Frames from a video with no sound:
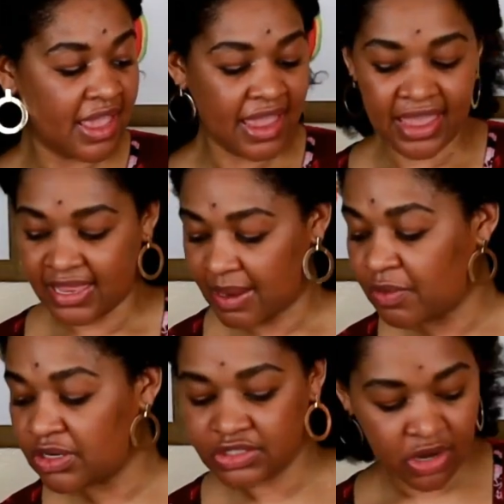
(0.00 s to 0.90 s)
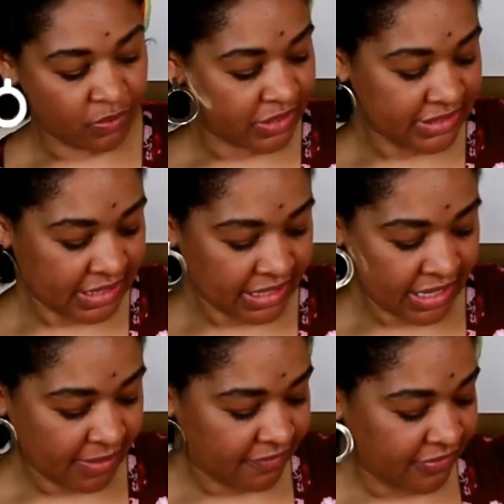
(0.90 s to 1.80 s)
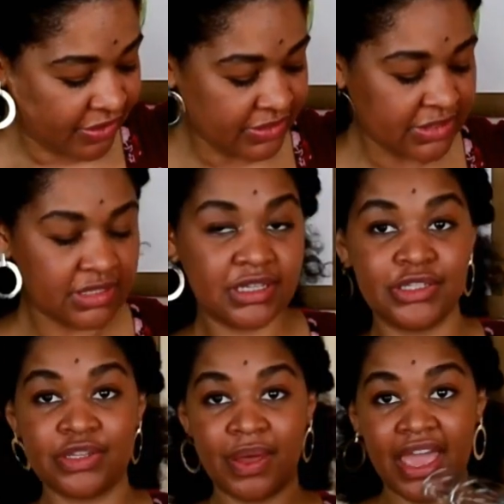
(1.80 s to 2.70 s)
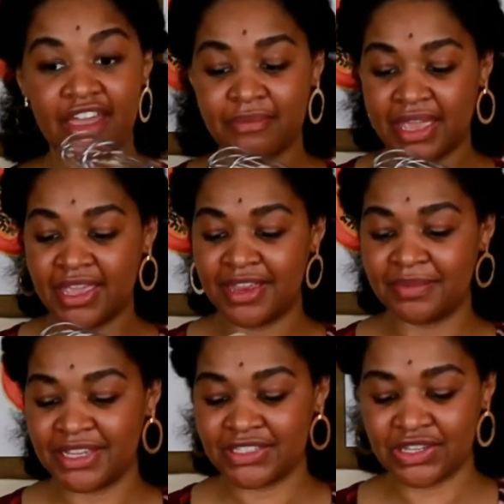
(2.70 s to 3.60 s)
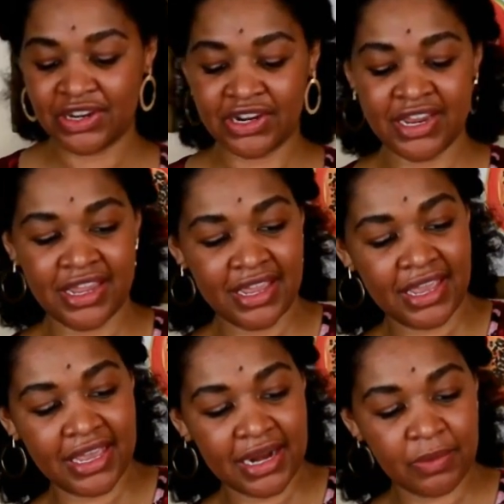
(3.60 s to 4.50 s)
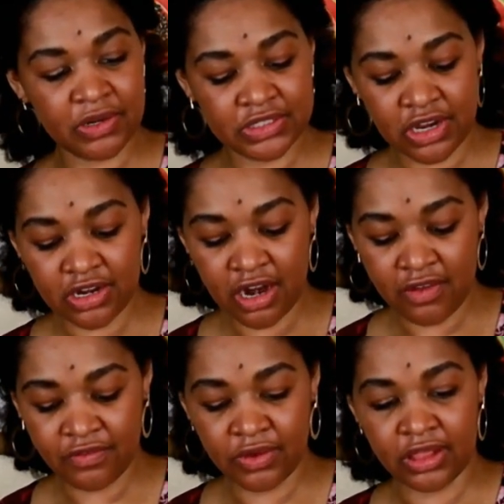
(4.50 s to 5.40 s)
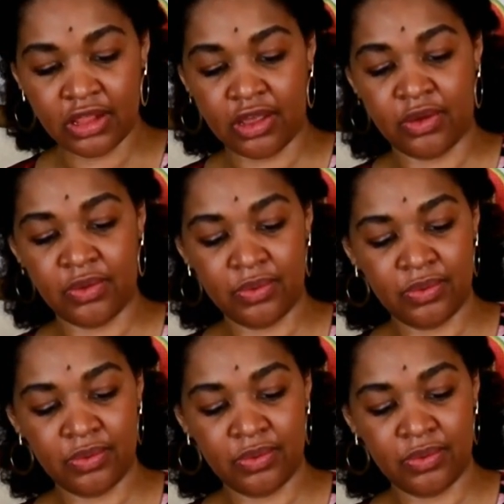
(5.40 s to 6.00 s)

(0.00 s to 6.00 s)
And I'm going to start whisking it up first. So I have my hand mixer, and I'm going to start it off on low.